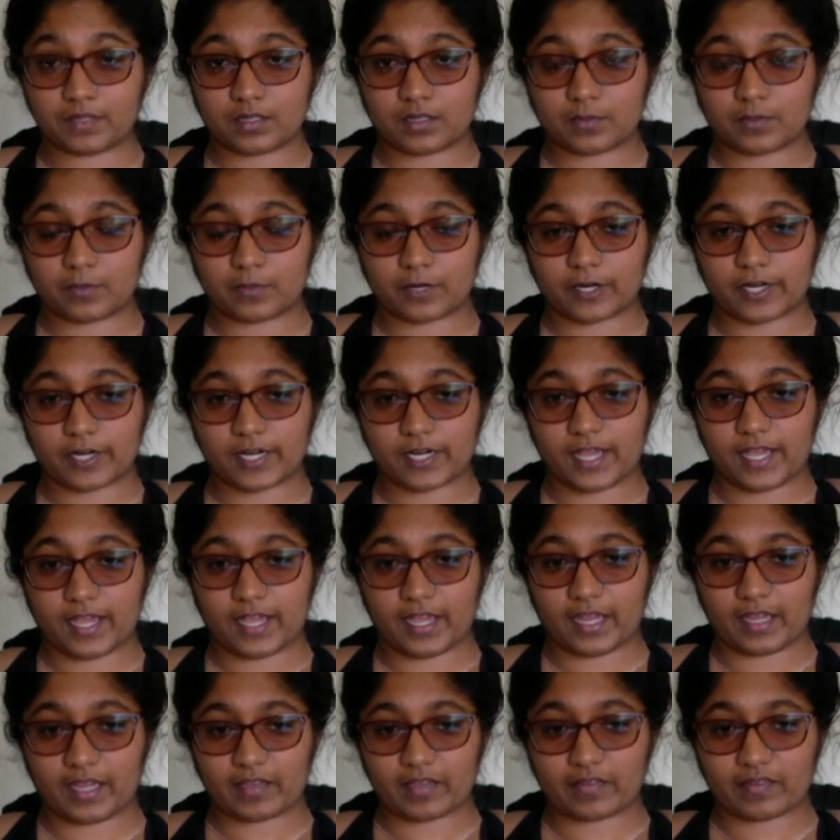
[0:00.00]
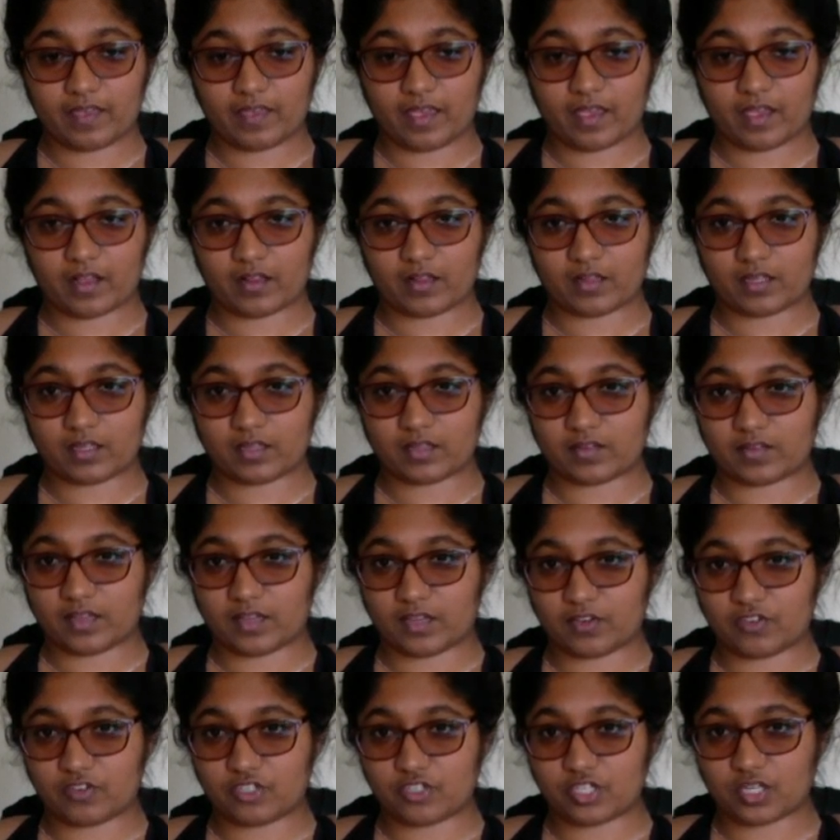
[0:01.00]
We're going to exhale and
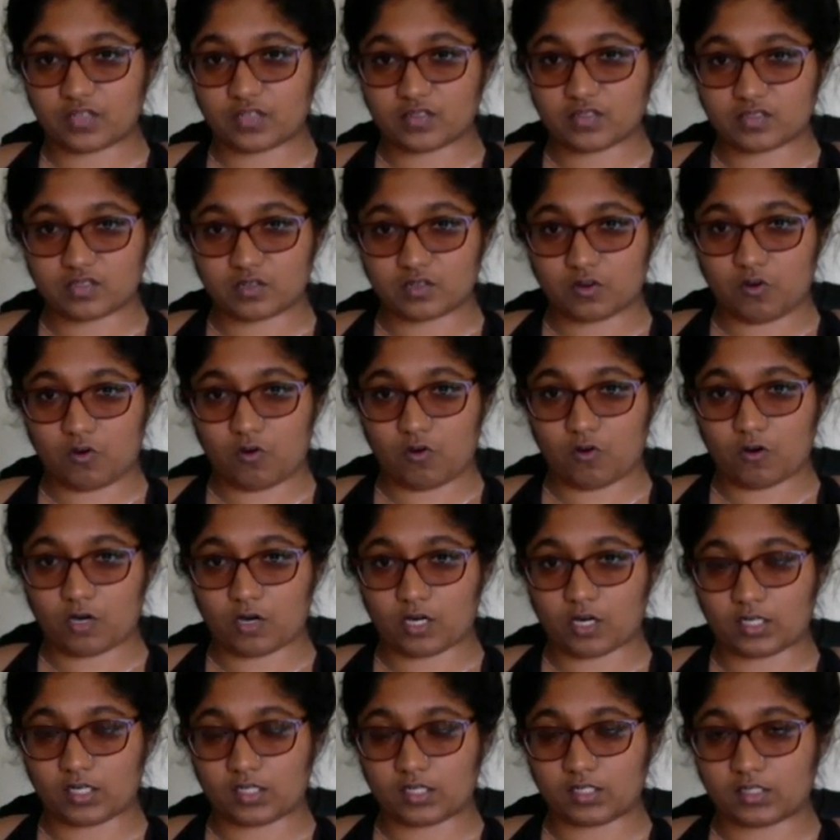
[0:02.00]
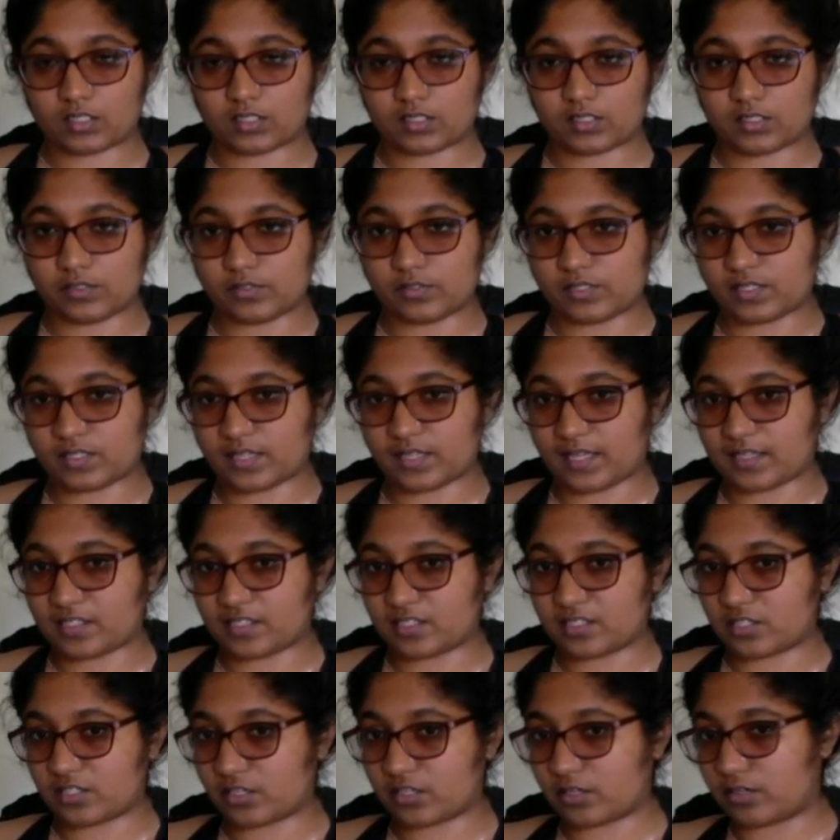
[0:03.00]
send just the core, using that to
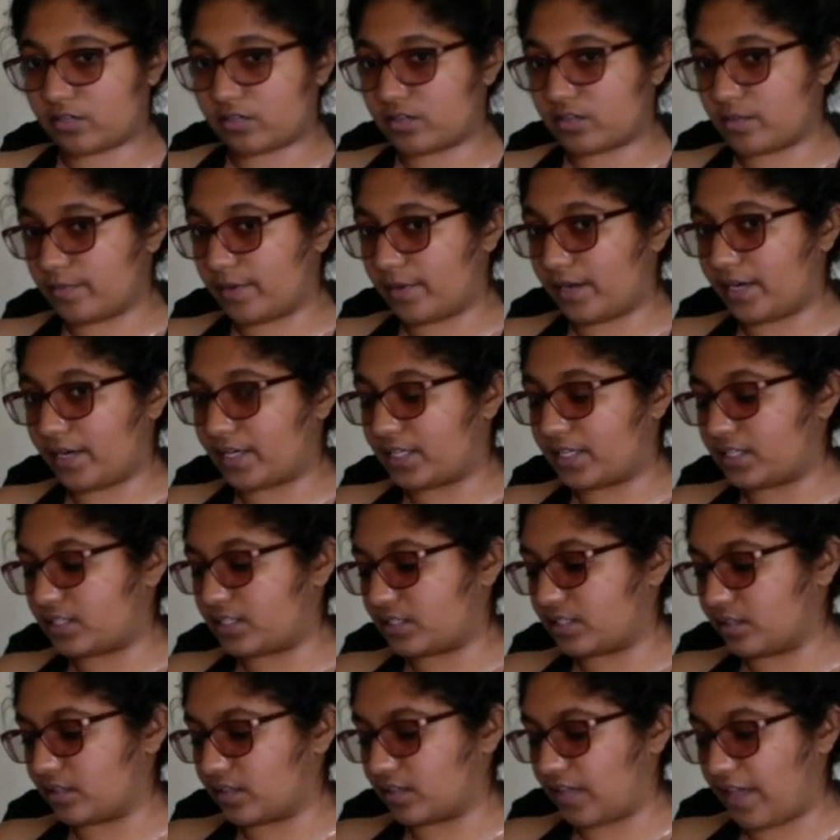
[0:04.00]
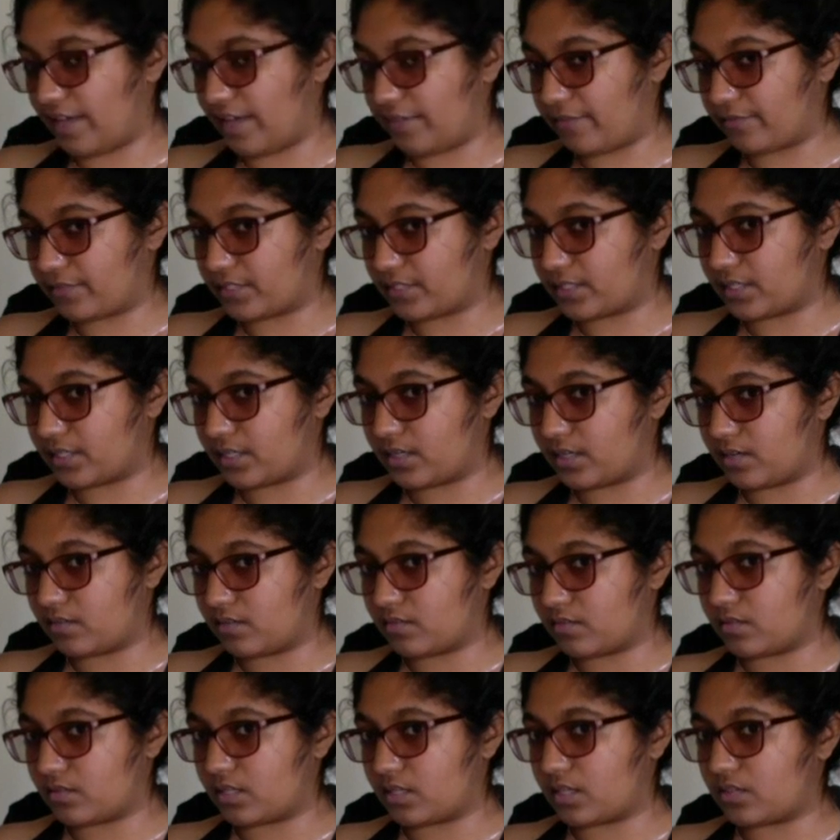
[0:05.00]
turn the body to the left.
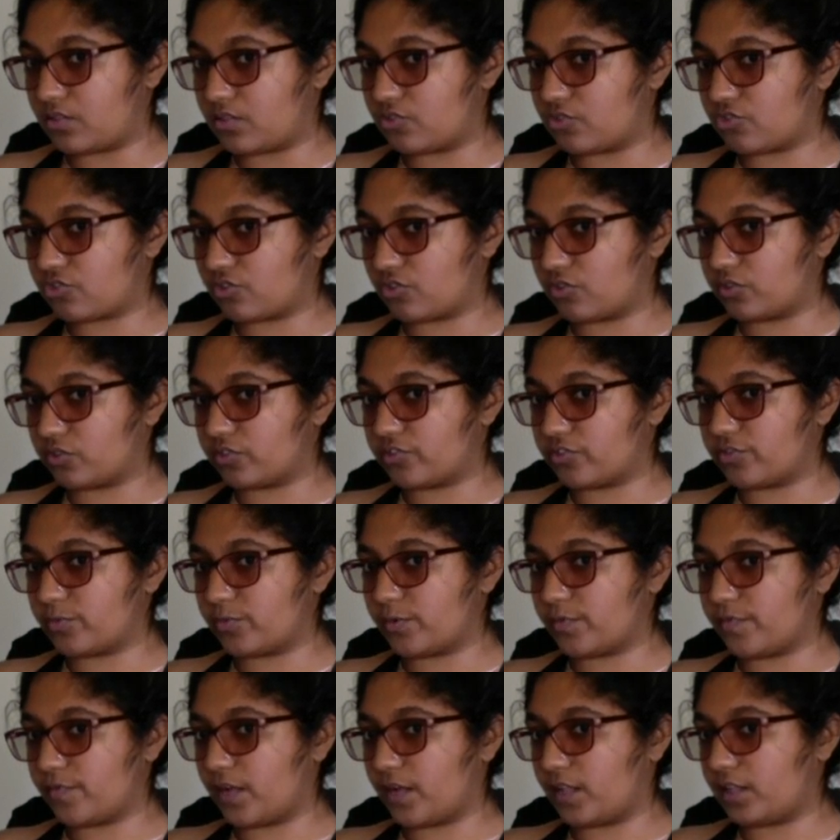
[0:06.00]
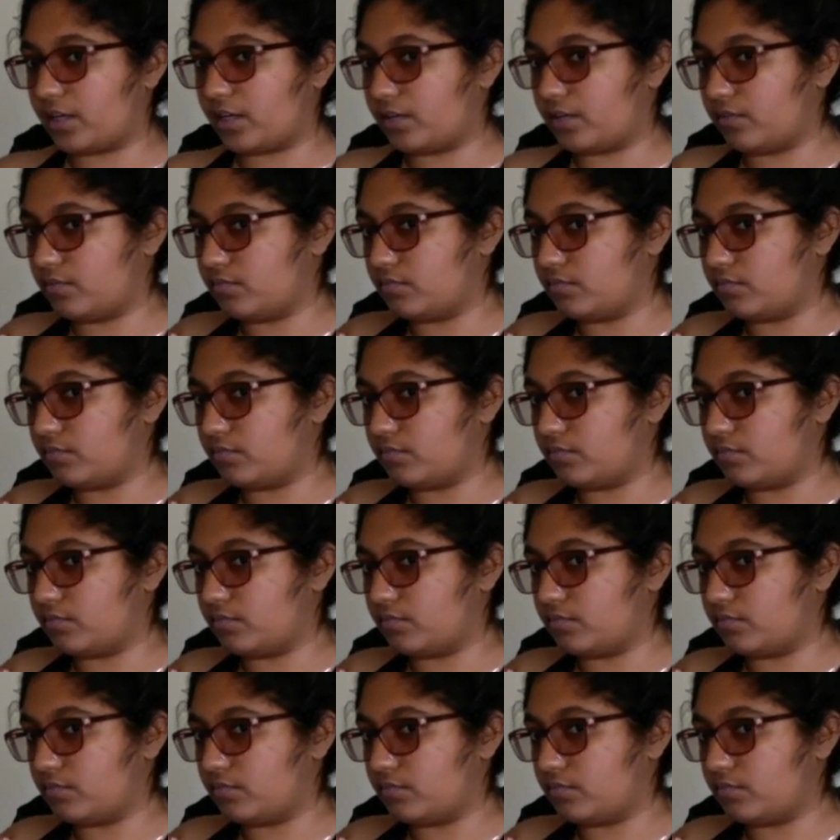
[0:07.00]
Then the shoulders will follow.